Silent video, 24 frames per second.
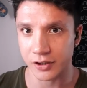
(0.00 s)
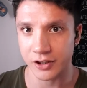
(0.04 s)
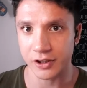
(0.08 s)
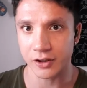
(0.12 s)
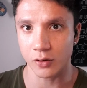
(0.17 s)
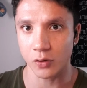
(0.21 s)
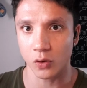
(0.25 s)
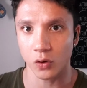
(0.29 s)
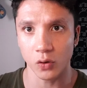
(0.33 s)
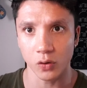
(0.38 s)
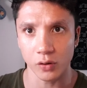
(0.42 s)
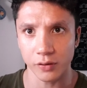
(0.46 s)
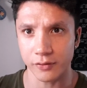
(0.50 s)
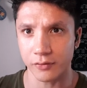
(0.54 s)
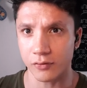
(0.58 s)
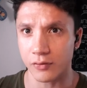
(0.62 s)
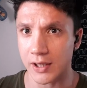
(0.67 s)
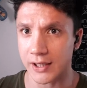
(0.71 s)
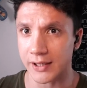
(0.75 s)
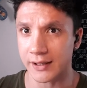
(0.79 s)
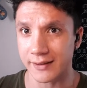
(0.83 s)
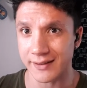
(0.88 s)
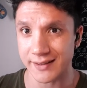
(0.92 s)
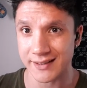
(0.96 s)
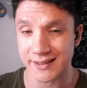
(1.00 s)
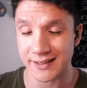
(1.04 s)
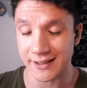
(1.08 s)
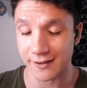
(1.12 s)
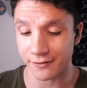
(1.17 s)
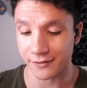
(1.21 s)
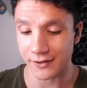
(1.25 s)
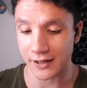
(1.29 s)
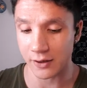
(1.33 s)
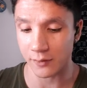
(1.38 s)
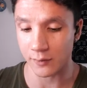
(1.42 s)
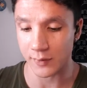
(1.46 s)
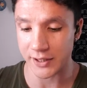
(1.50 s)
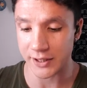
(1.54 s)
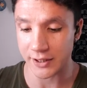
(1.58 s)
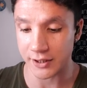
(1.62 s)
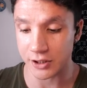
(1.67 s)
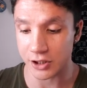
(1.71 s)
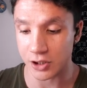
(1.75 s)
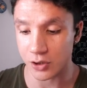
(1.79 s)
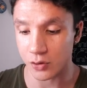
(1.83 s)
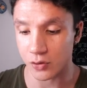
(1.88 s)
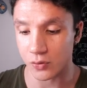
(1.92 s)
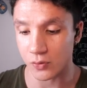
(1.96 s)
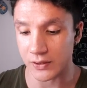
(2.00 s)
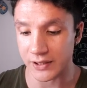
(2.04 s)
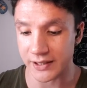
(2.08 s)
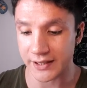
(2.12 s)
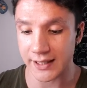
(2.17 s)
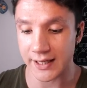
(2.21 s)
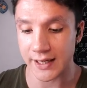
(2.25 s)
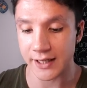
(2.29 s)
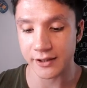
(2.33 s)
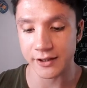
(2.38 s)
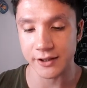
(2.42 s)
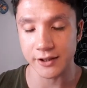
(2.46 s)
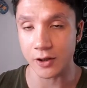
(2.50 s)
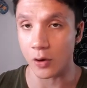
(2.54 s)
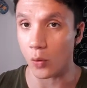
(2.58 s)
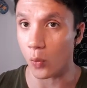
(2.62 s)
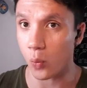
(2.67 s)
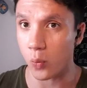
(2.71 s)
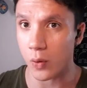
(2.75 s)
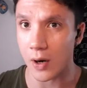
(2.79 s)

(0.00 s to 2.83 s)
you know, all the regular stuff that we usually get, you know,